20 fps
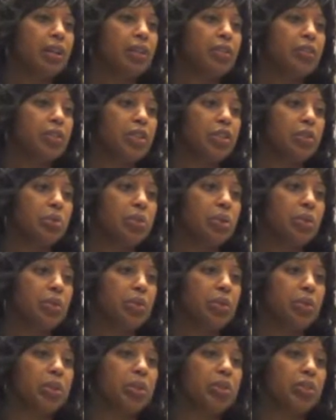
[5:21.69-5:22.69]

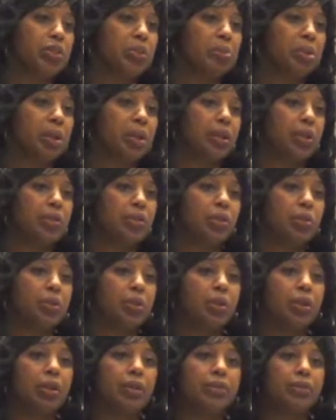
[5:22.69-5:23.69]
individuals with disabilities
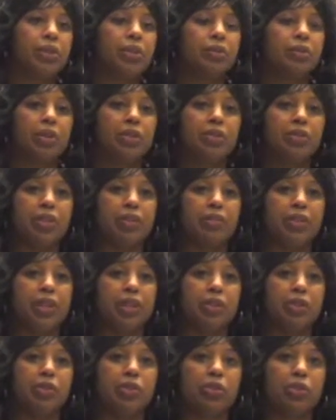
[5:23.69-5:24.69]
who are often
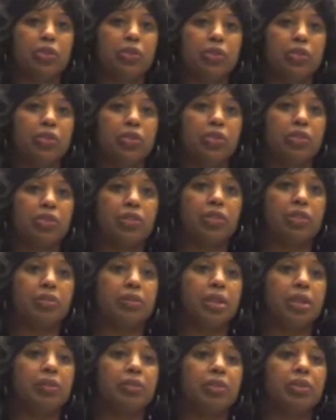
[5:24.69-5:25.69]
receiving their services,
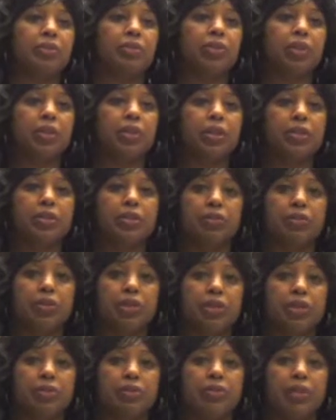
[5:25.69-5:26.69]
sometimes in very
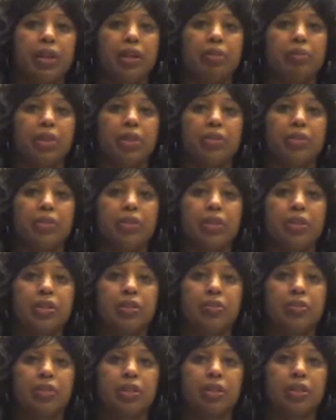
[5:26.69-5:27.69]
different environments,
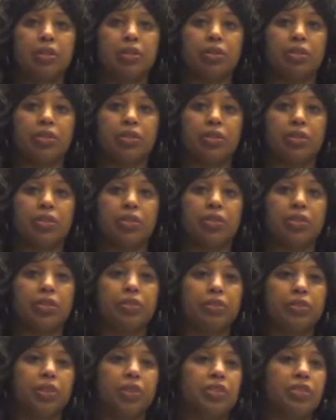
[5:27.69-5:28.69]
very different cultures,
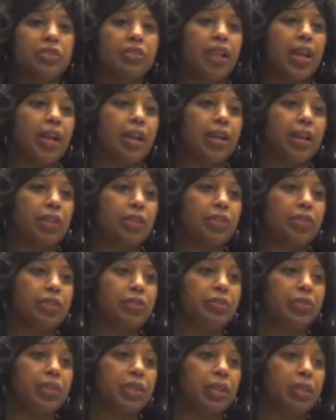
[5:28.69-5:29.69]
different settings,
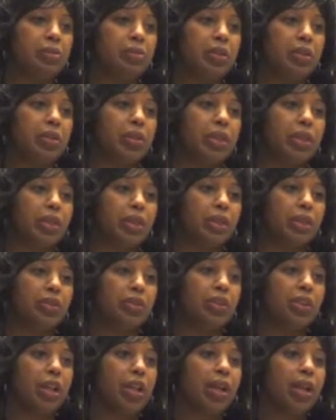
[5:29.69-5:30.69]
different
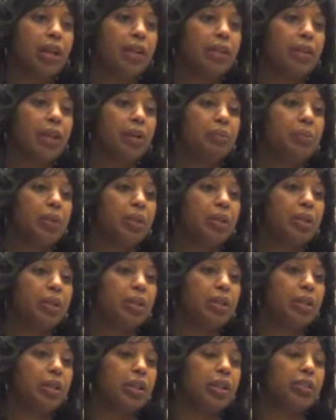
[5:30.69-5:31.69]
communities, that one of
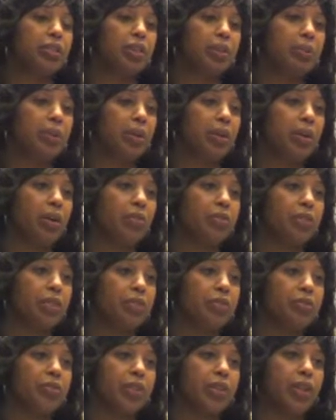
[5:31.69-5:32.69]
the things that we
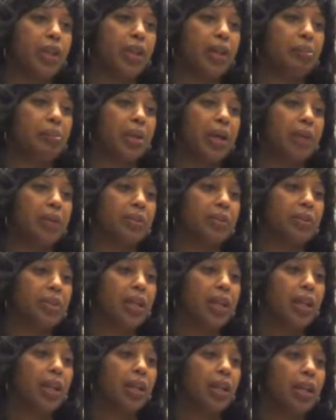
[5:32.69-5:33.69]
often forget
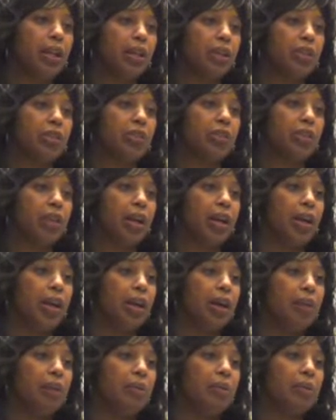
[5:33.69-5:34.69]
about is
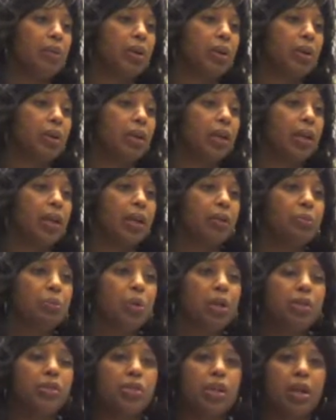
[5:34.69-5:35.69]
how
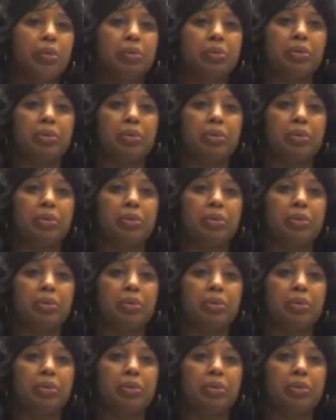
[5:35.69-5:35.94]
and what